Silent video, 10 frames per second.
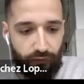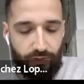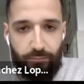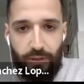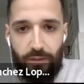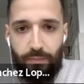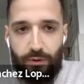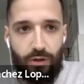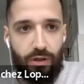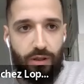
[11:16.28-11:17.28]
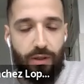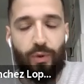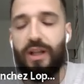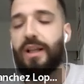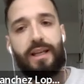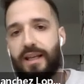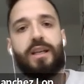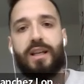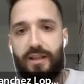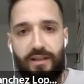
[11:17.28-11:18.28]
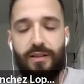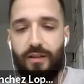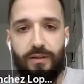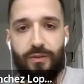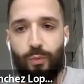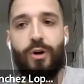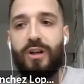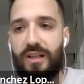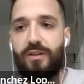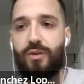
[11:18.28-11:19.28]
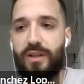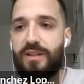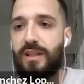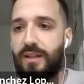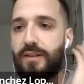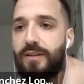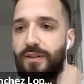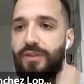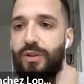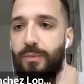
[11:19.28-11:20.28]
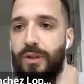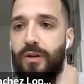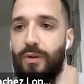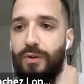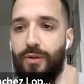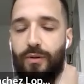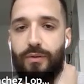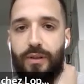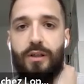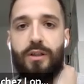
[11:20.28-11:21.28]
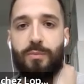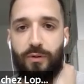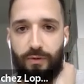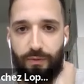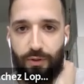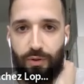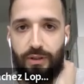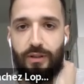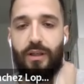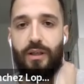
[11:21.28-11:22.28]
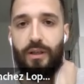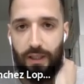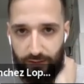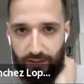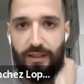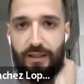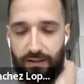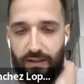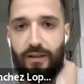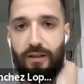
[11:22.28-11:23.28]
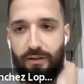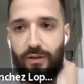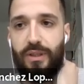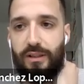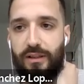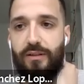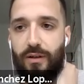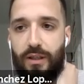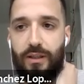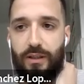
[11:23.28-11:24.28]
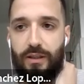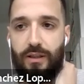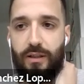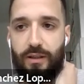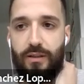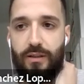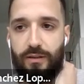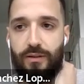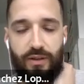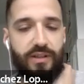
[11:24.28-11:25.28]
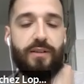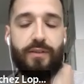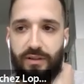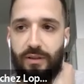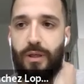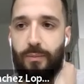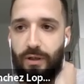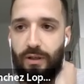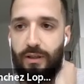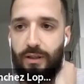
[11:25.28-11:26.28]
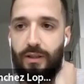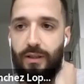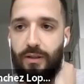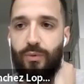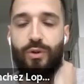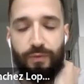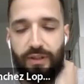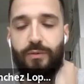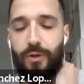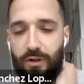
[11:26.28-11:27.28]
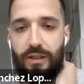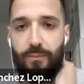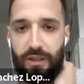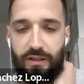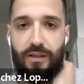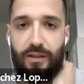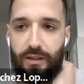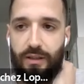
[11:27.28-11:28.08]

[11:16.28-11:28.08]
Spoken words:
the paper. Well, in any case, numerically, you can see that these terms are also negligible during the kinetic dominated era. You can see that in the paper. We solved that numerically, basically.